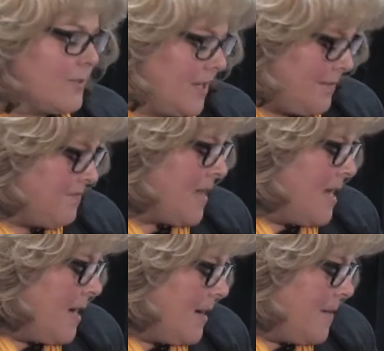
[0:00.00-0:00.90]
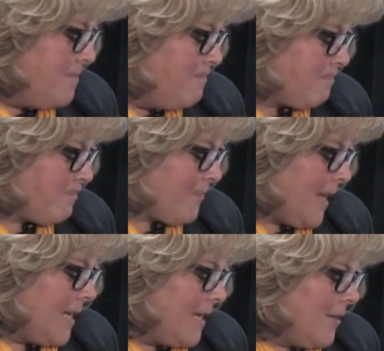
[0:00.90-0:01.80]
agreed.
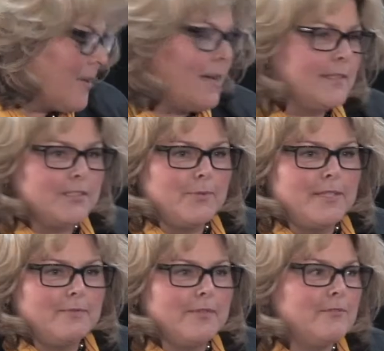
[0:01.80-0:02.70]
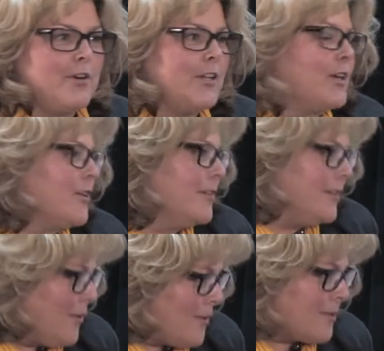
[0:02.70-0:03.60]
Okay, so we've all heard,
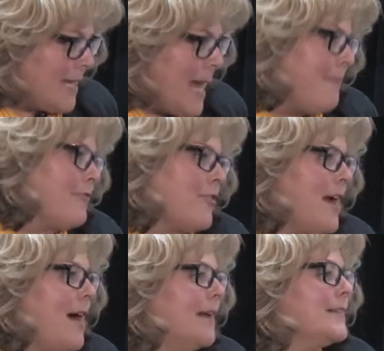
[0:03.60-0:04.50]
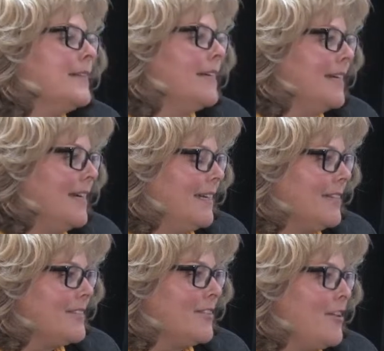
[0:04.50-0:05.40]
there's an app for that. Mm-hmm. And
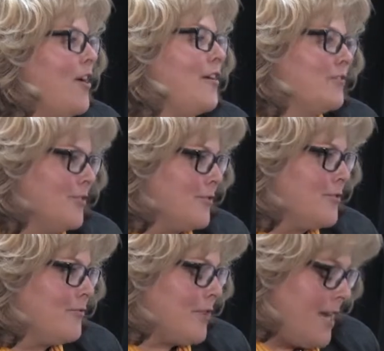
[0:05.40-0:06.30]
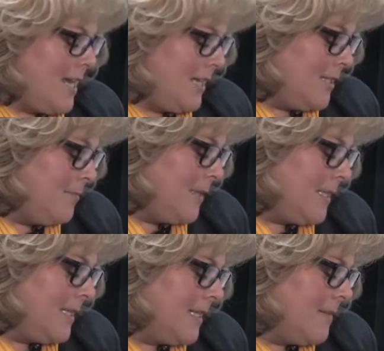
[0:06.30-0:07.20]
it's an off-use phrase,
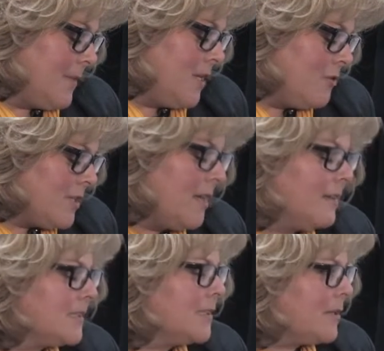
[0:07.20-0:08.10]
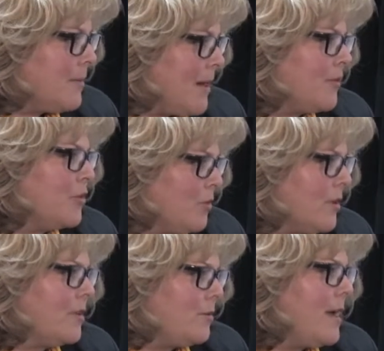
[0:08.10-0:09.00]
but can you tell us a little bit about
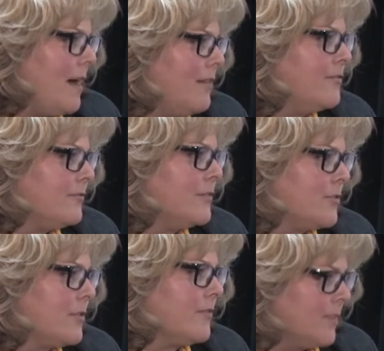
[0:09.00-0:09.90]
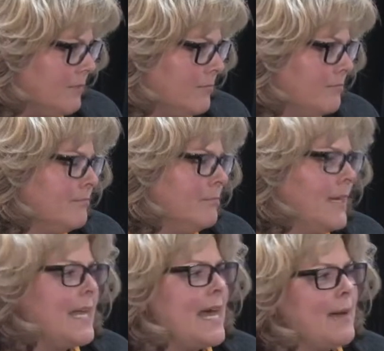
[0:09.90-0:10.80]
you have sort of
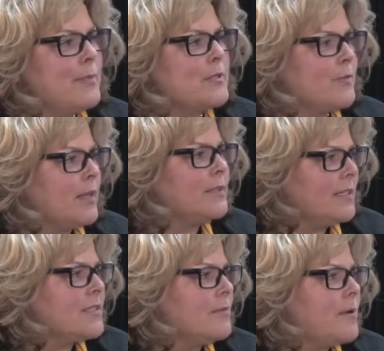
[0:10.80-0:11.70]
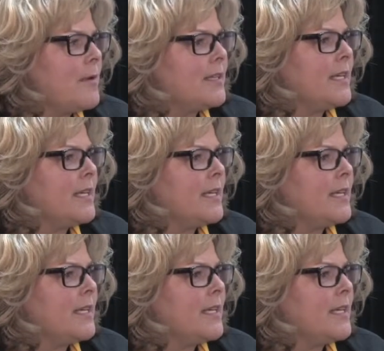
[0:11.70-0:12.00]
an app as well. Tell us a little bit about